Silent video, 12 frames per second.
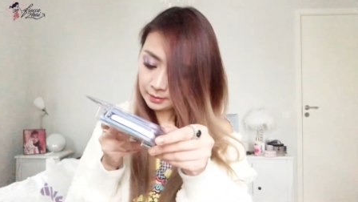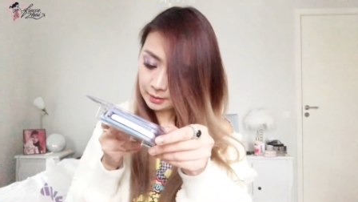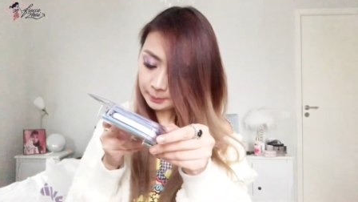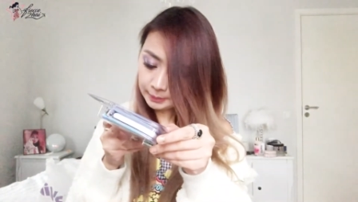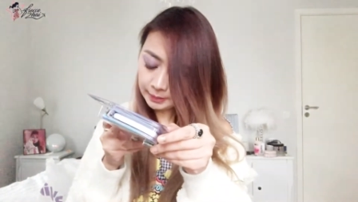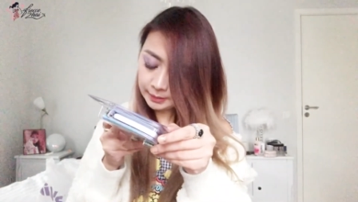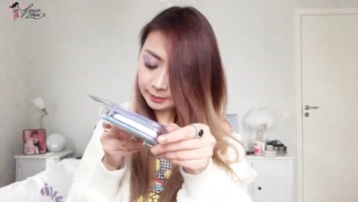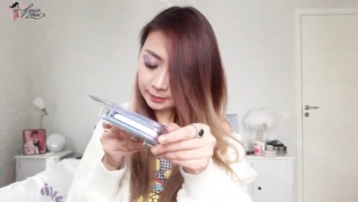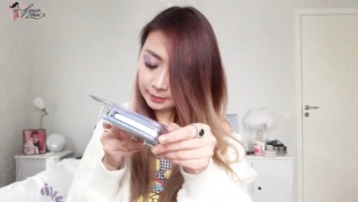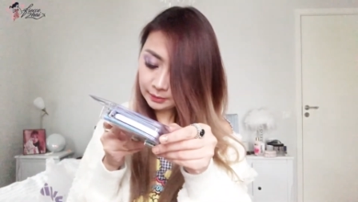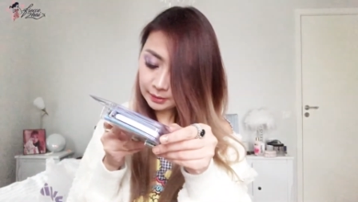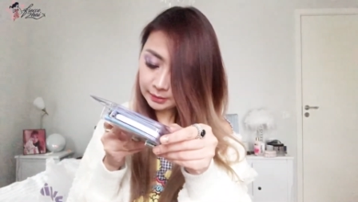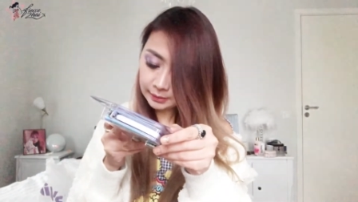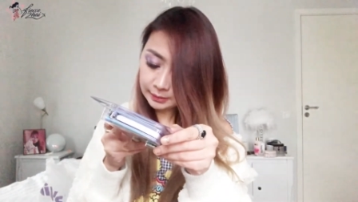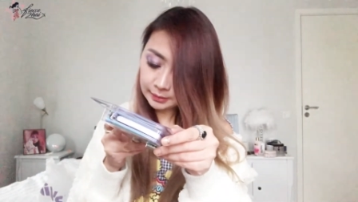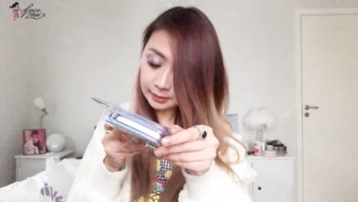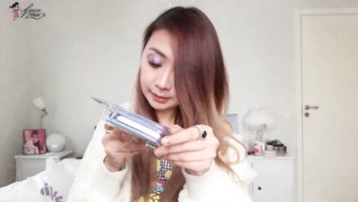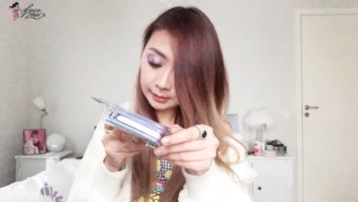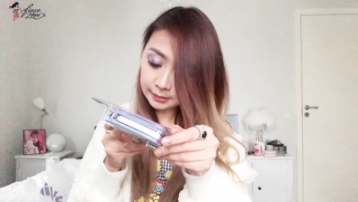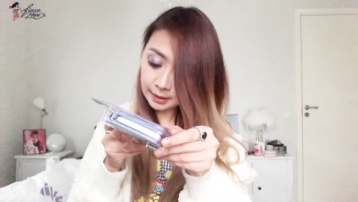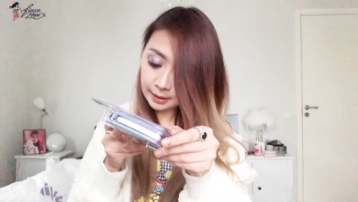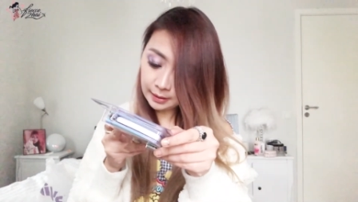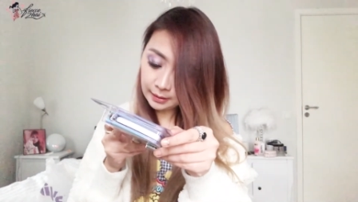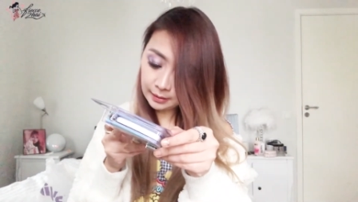How much is it in the United States? It doesn't
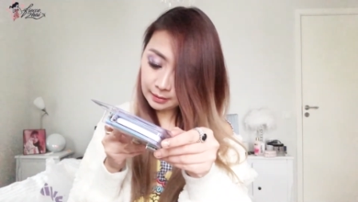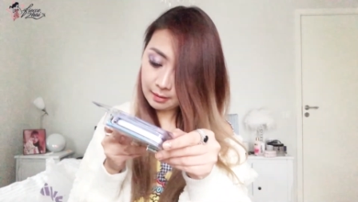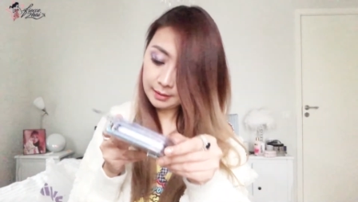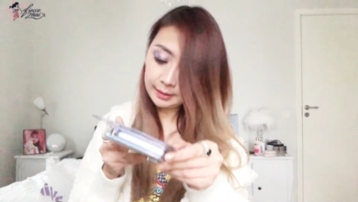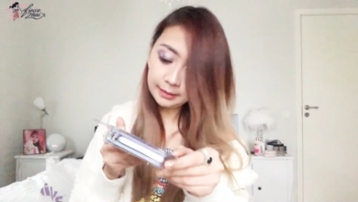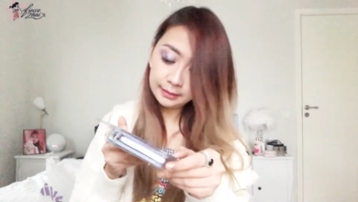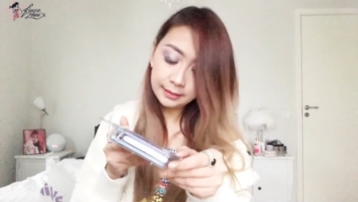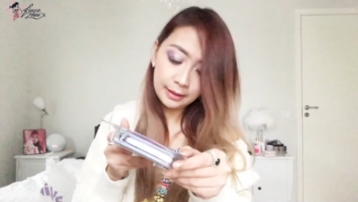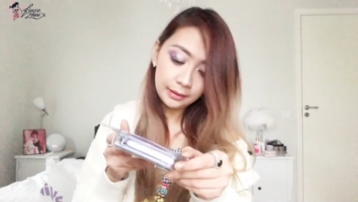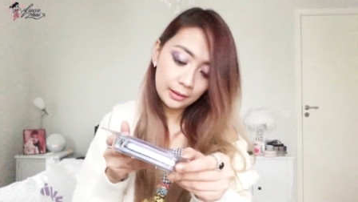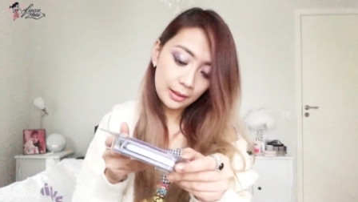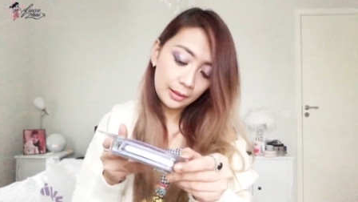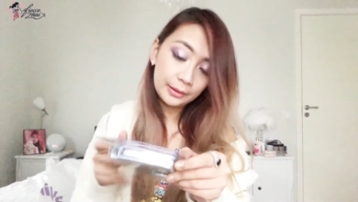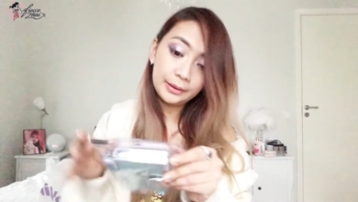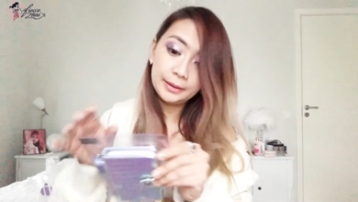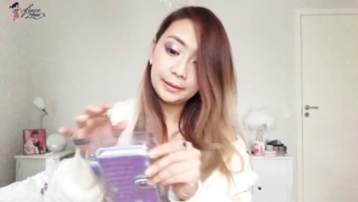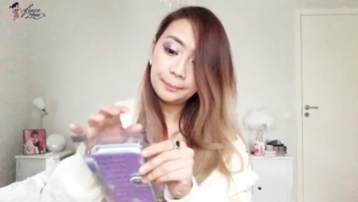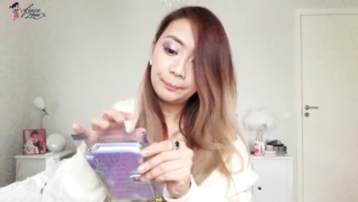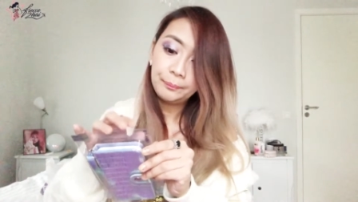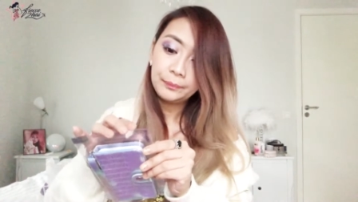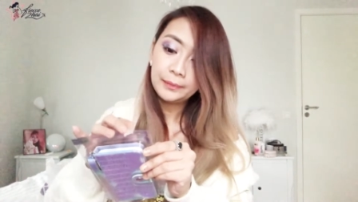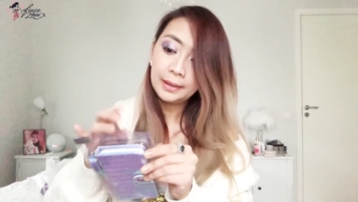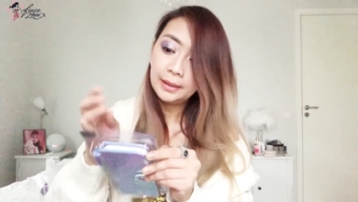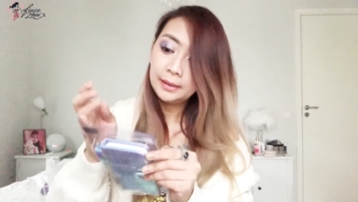say. Uh, it doesn't say in dollars.
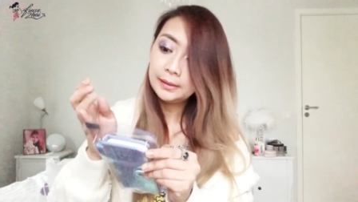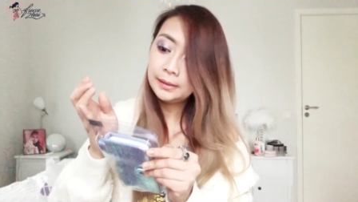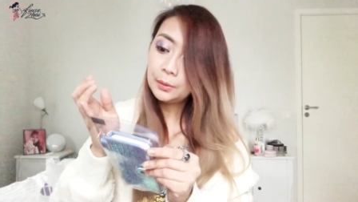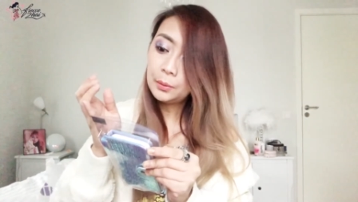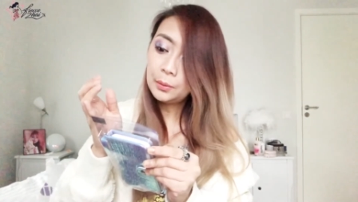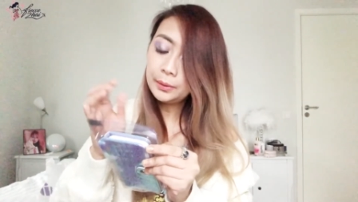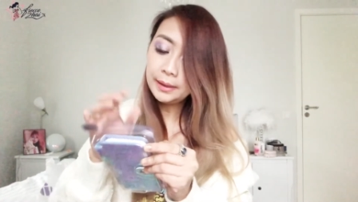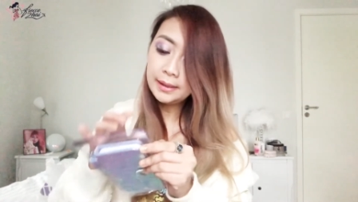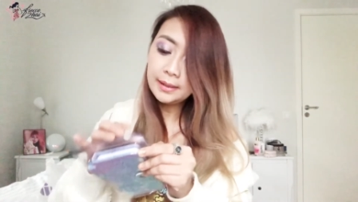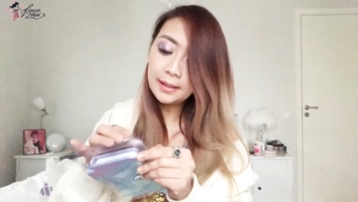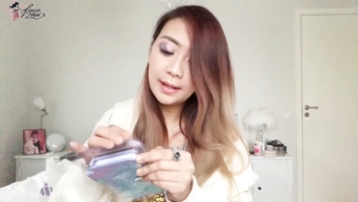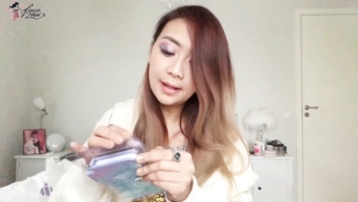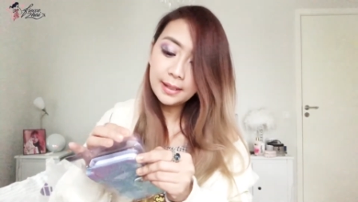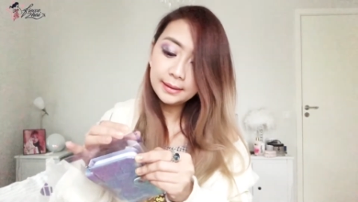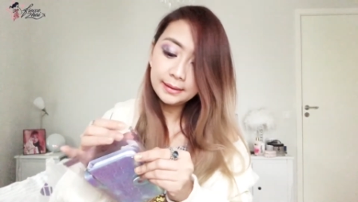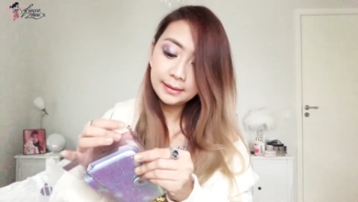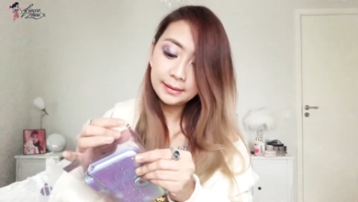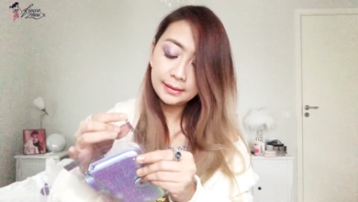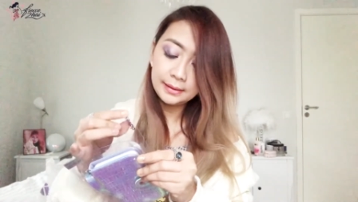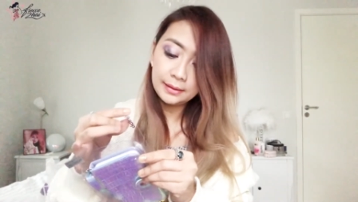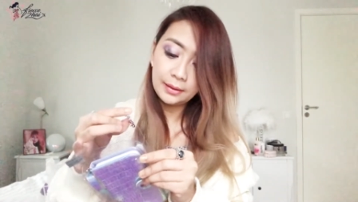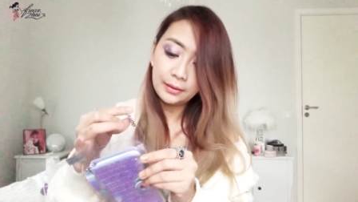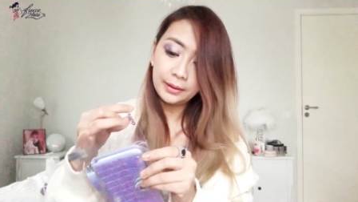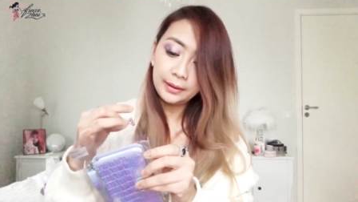So yes.
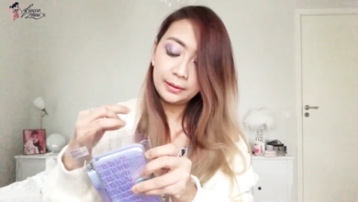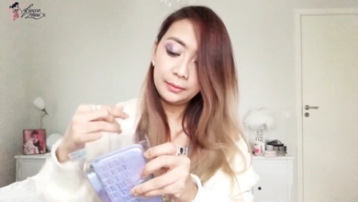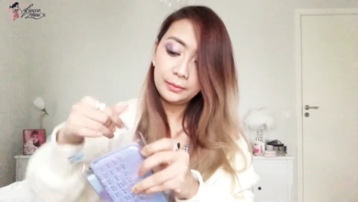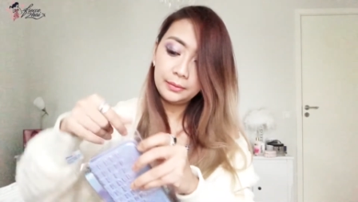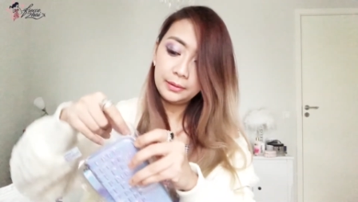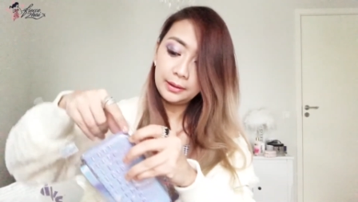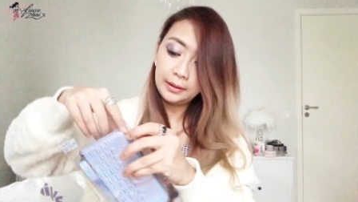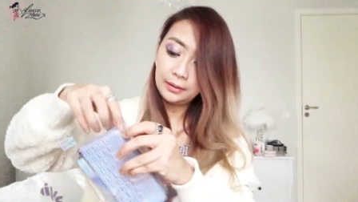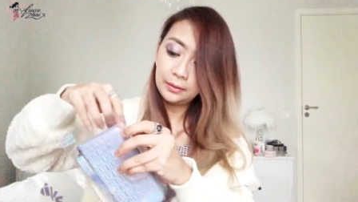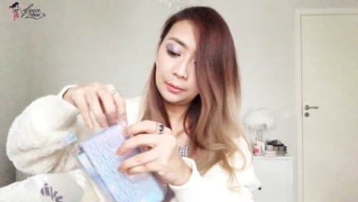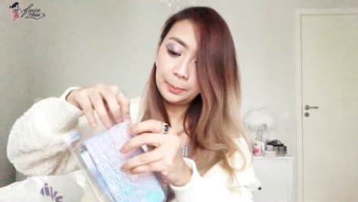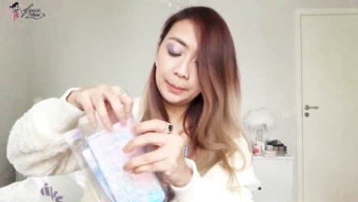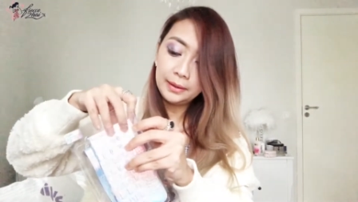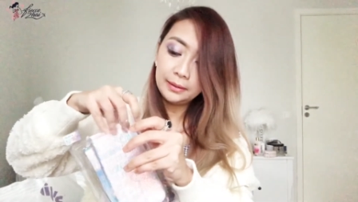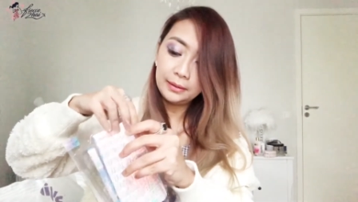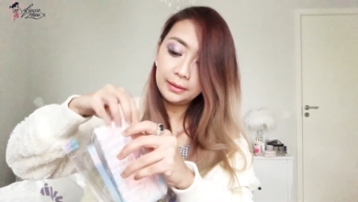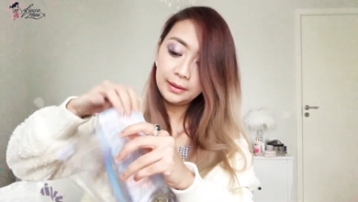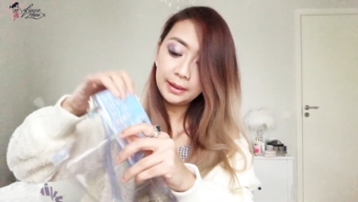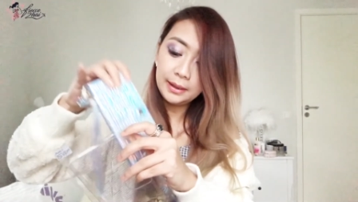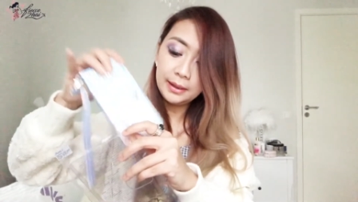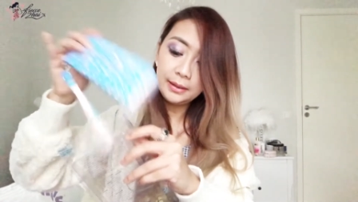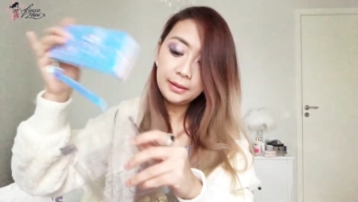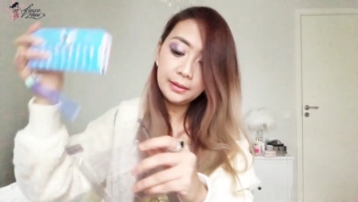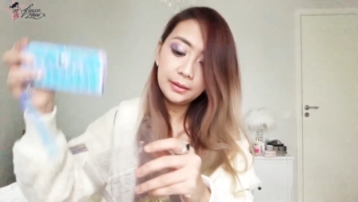Alright. And open it
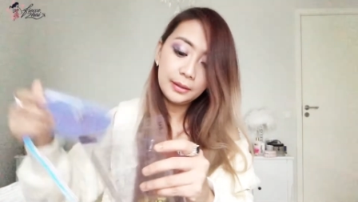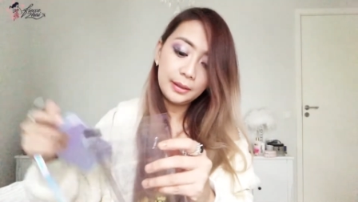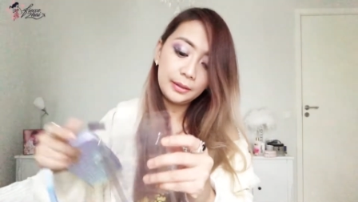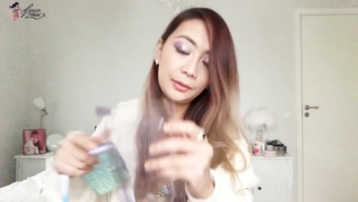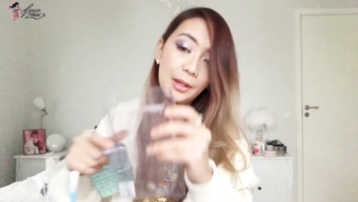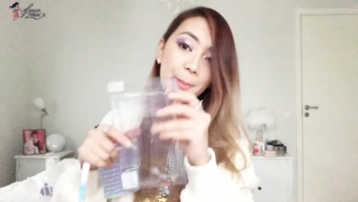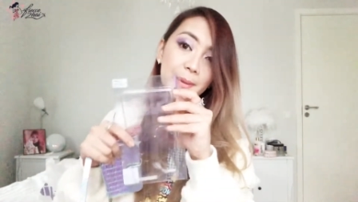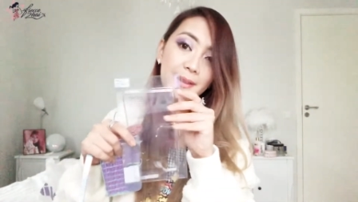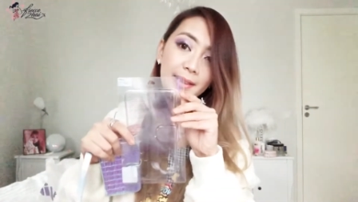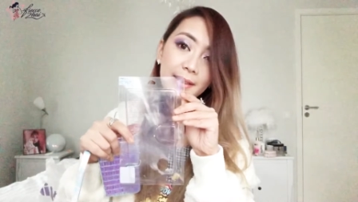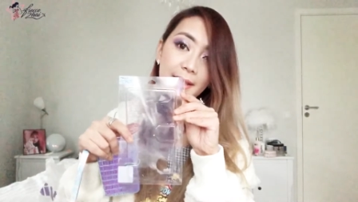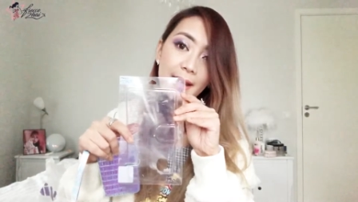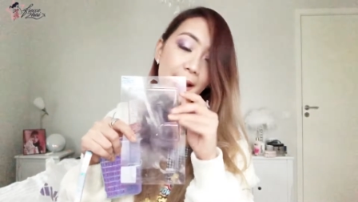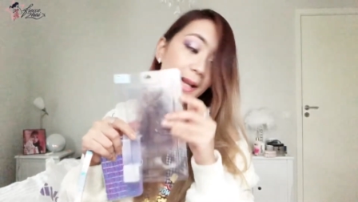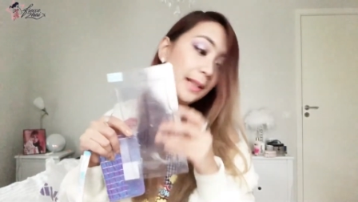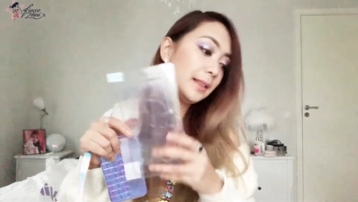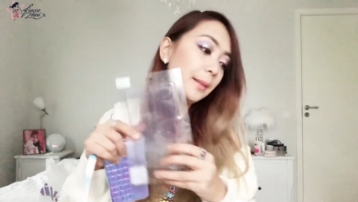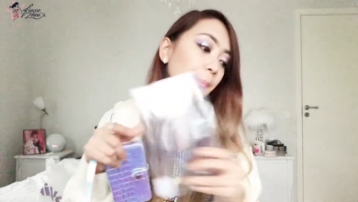here and grab it like that.